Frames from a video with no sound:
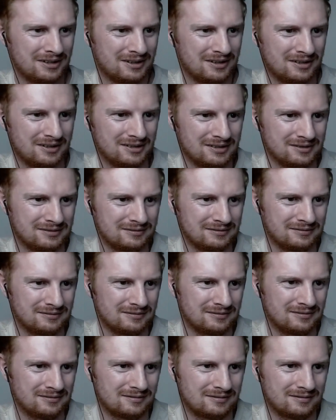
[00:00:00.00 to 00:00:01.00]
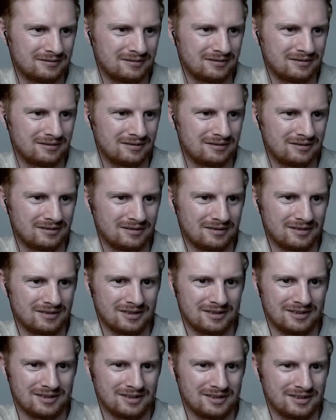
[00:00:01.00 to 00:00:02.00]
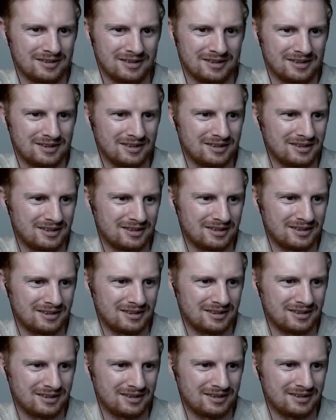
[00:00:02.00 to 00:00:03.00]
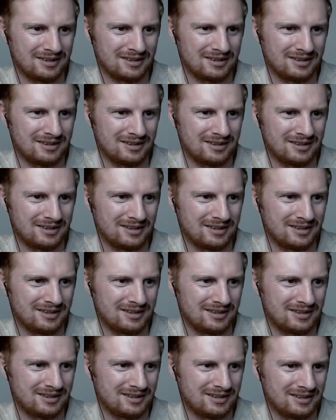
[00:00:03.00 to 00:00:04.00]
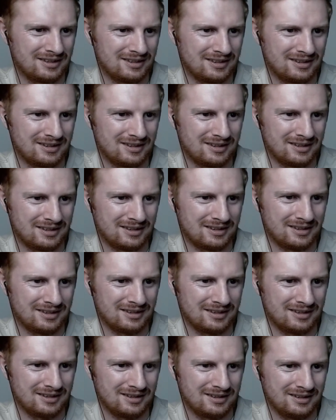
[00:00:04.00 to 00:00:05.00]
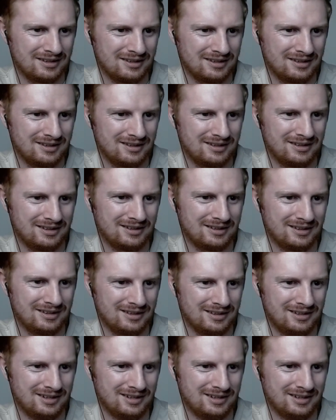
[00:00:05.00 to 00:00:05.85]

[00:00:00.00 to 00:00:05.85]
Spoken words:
Nobody speaks.